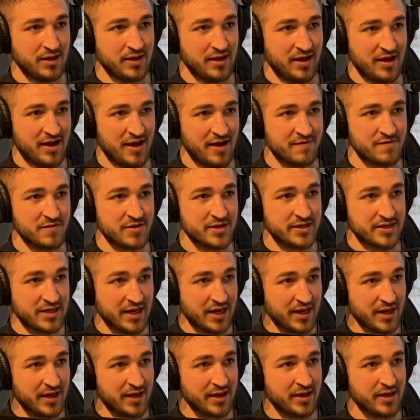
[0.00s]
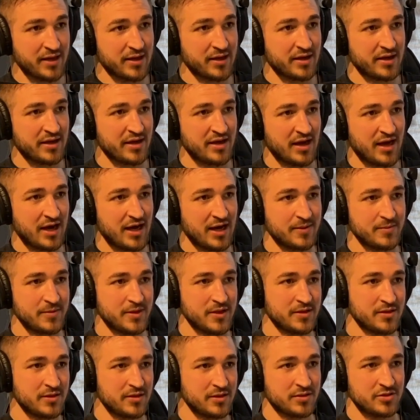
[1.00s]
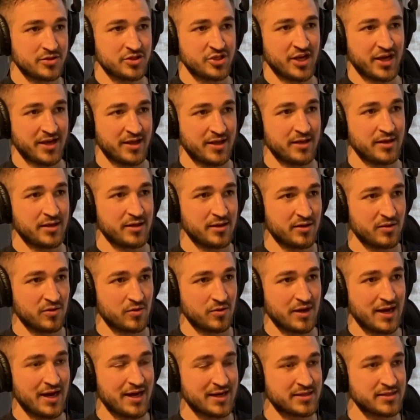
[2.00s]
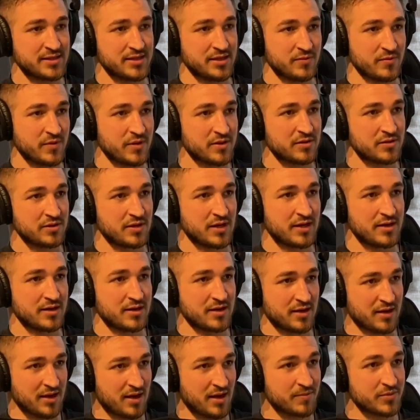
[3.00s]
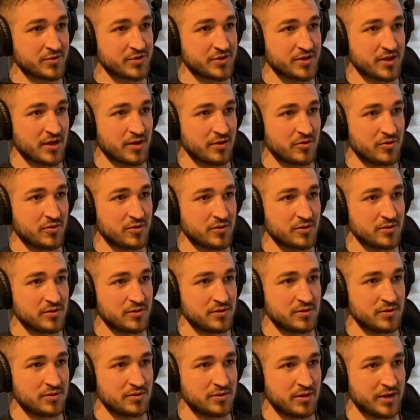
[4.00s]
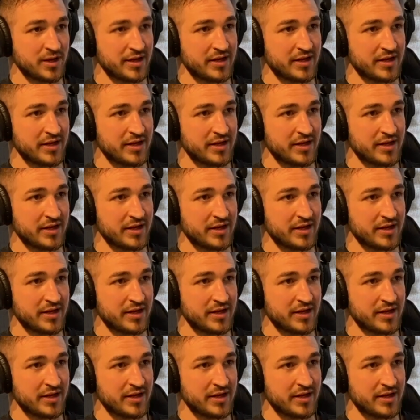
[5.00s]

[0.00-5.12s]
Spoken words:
Every day, I'm either checking or Xing whether or not I accomplished that goal, right?